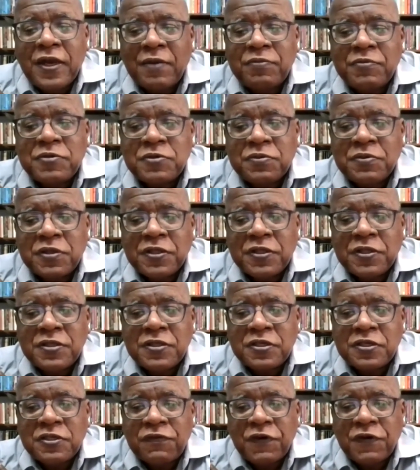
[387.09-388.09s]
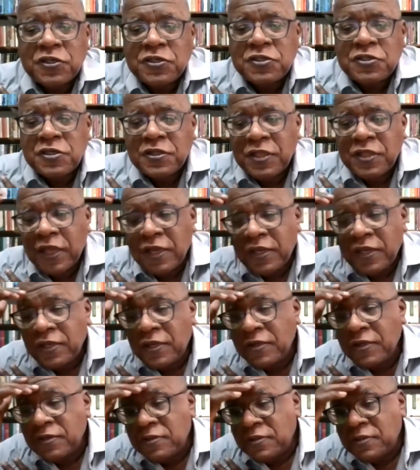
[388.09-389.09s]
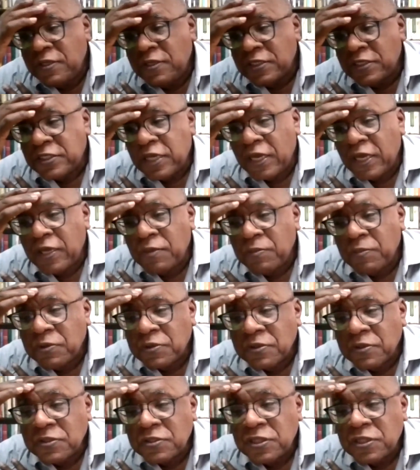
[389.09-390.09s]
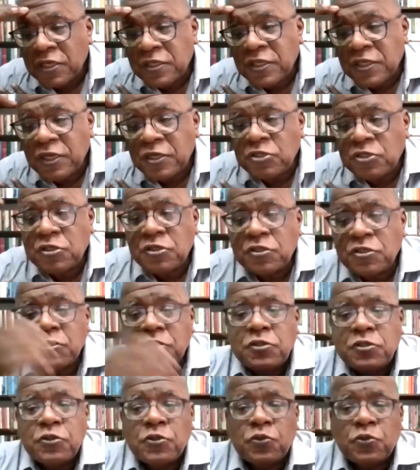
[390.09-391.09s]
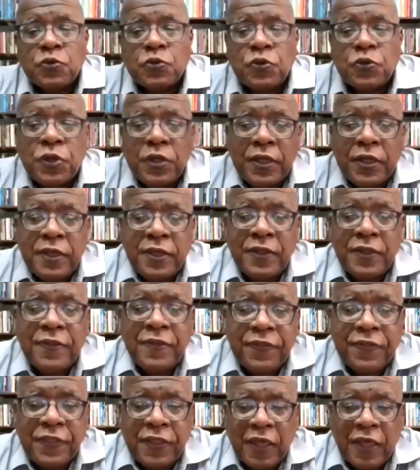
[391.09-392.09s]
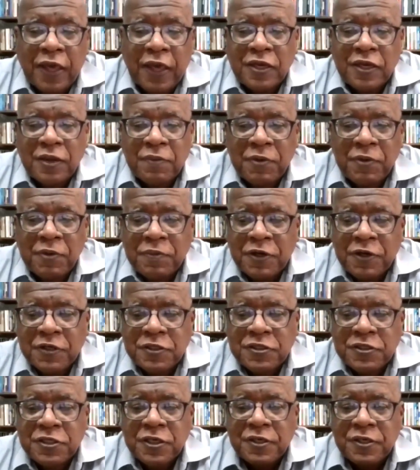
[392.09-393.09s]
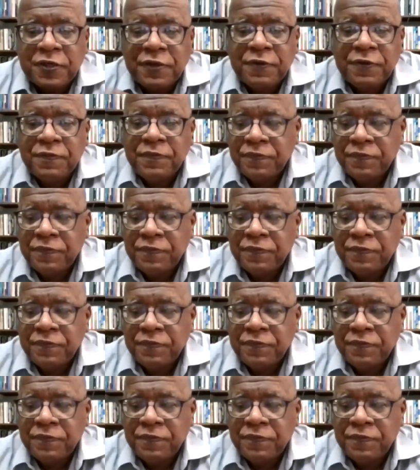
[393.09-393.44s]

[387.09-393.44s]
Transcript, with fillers: comes with dysfunction that disables attention to the academic project.